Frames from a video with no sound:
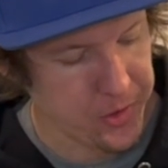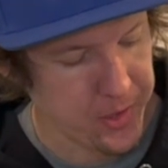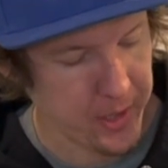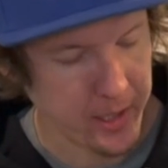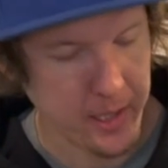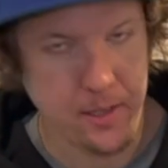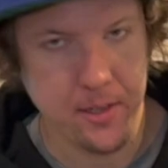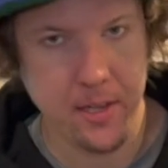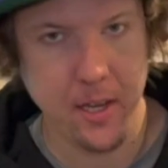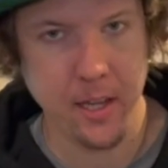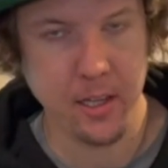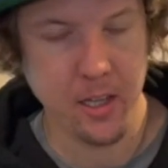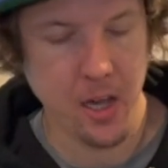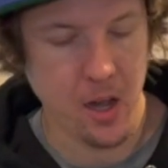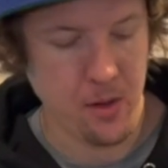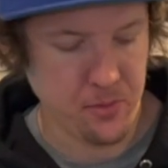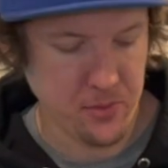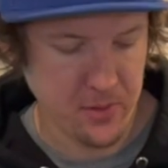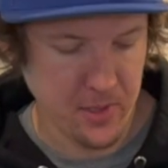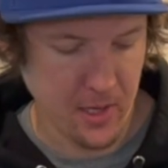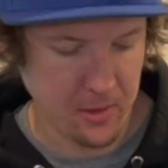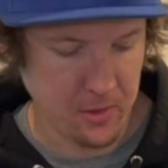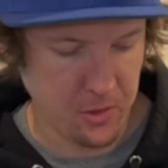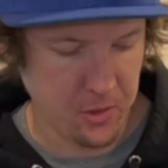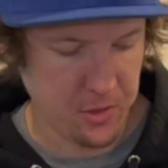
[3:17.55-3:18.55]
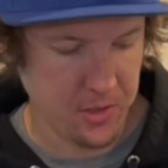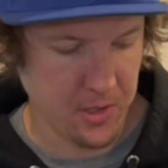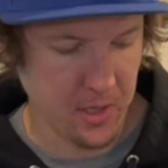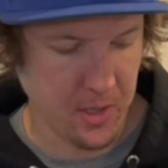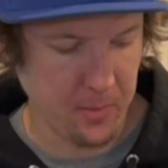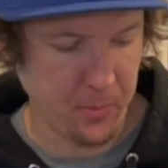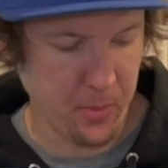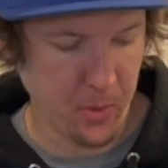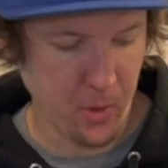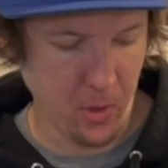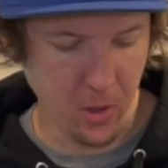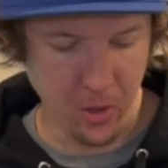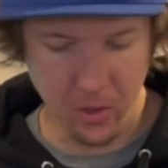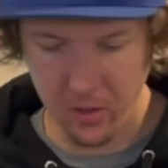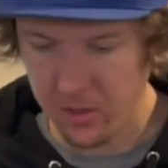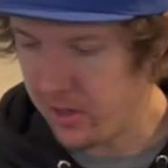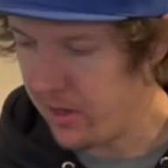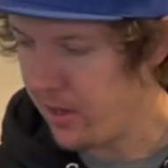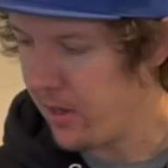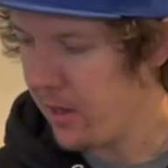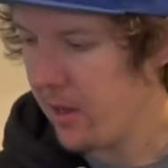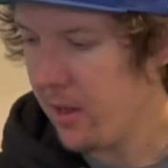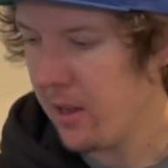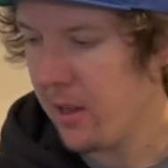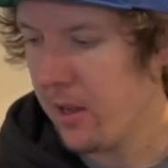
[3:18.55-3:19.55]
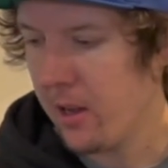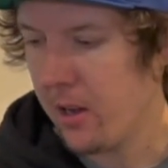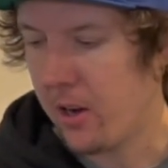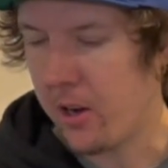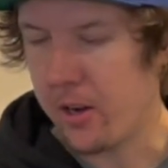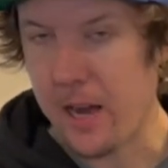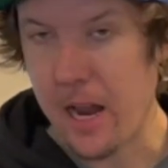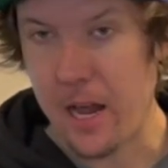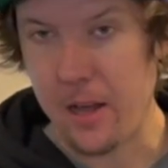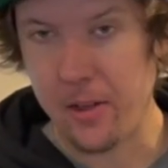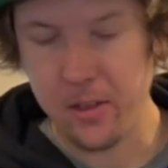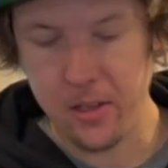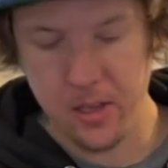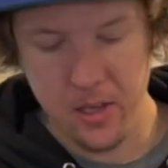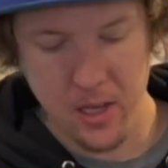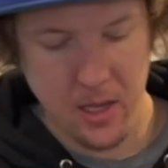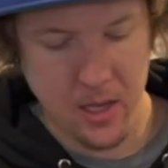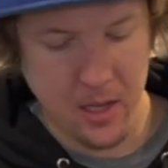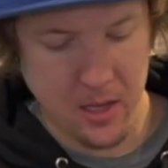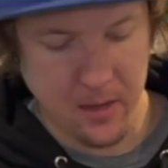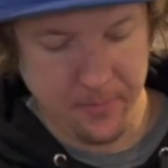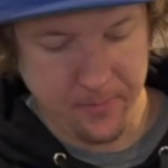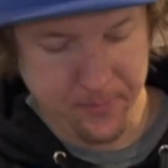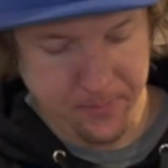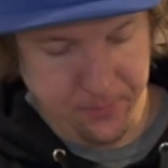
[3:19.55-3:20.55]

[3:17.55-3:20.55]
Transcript: I could take off without using a bolt or an Allen key.